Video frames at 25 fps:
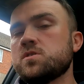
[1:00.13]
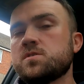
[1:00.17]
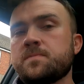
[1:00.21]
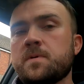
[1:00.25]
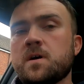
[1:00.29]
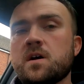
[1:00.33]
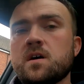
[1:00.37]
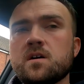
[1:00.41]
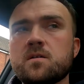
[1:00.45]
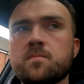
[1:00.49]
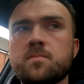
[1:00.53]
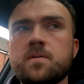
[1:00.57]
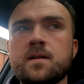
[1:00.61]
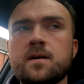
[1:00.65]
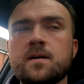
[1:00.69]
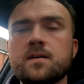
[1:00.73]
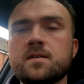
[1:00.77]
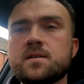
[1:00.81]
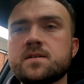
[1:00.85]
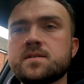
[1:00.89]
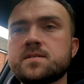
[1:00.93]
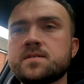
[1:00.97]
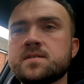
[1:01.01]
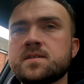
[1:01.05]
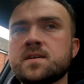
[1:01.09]
spark
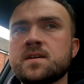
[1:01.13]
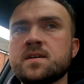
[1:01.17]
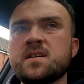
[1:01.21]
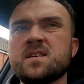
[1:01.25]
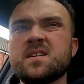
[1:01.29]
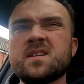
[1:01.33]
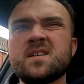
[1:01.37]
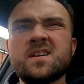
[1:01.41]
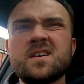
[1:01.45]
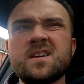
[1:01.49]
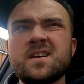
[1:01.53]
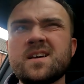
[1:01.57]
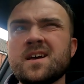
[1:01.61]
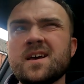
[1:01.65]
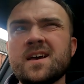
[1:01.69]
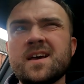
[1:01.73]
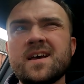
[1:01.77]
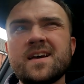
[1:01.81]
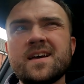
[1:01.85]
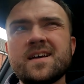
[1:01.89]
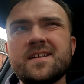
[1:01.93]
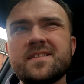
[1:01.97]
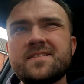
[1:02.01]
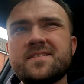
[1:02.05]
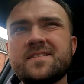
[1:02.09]
plugs,
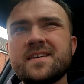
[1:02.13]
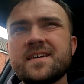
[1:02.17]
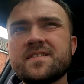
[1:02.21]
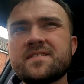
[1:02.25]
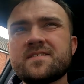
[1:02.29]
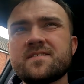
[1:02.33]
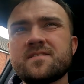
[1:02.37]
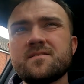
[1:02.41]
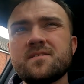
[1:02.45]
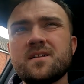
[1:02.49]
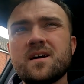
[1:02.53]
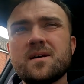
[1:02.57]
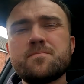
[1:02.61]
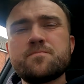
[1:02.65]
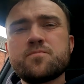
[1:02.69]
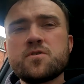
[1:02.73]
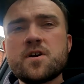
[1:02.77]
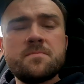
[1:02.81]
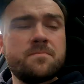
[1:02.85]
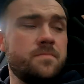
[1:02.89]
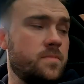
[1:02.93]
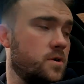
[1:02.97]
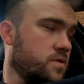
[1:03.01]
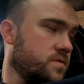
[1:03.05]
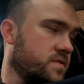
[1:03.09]
like
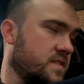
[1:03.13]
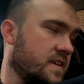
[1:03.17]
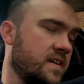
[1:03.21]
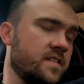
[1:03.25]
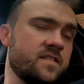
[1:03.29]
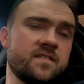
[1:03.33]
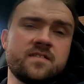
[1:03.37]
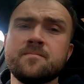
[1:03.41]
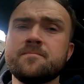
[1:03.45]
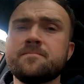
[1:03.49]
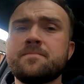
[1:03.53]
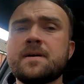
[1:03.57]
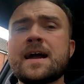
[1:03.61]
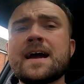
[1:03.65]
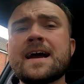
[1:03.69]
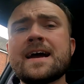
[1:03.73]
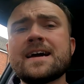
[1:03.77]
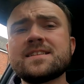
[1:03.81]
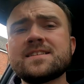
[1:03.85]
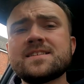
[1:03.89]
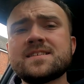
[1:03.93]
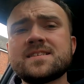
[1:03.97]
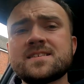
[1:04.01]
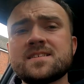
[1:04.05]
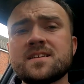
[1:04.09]
Brembo discs and
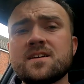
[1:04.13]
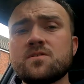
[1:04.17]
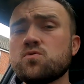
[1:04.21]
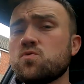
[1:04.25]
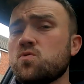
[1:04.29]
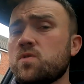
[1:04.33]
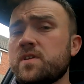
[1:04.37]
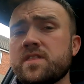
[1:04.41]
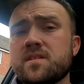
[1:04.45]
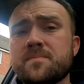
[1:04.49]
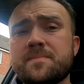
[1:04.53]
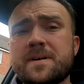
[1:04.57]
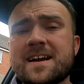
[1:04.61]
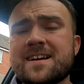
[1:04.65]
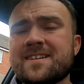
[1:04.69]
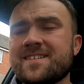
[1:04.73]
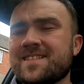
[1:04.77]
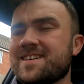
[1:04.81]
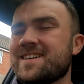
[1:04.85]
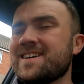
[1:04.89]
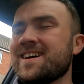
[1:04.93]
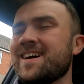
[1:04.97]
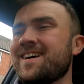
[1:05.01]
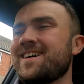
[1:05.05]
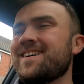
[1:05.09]
pads, they're all in the back of
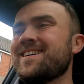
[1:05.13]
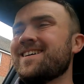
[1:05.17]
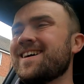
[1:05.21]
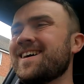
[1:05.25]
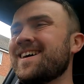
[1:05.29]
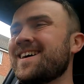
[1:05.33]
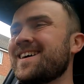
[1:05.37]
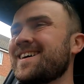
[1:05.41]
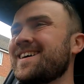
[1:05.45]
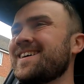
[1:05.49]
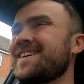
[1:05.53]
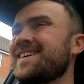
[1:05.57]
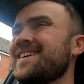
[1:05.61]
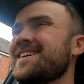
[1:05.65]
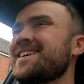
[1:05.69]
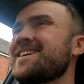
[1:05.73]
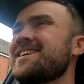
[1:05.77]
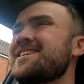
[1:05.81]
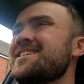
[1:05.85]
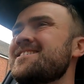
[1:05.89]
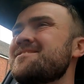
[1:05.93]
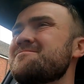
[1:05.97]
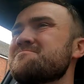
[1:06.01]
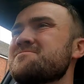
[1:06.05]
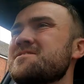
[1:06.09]
the car.
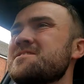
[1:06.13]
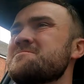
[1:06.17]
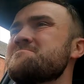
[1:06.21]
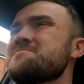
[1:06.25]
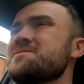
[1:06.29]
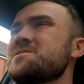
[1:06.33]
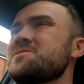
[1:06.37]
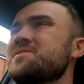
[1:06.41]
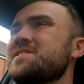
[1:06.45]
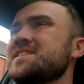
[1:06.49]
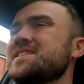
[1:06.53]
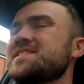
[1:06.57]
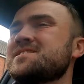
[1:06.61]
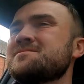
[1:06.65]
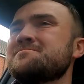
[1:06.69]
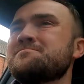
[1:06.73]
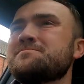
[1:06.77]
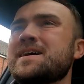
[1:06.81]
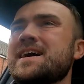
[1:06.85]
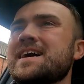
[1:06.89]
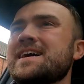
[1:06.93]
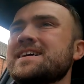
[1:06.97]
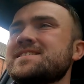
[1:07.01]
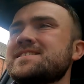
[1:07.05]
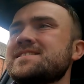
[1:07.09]
Brembo discs and
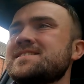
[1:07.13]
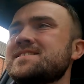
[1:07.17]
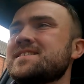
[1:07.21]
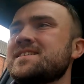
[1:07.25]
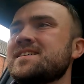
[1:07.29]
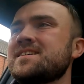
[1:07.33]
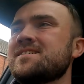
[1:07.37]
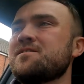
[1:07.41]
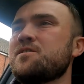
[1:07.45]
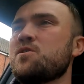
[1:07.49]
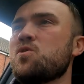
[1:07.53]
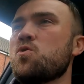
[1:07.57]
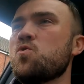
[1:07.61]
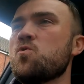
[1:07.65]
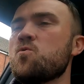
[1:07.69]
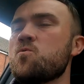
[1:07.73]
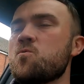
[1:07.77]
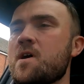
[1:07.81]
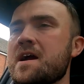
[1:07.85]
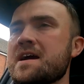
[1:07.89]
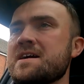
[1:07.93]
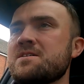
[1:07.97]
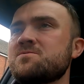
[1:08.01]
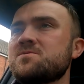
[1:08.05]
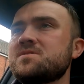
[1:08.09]
pads all
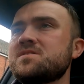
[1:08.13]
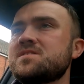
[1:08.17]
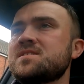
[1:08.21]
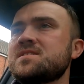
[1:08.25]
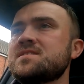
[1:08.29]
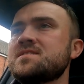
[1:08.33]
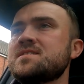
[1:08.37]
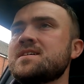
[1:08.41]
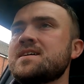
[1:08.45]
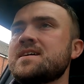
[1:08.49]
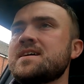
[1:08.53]
round.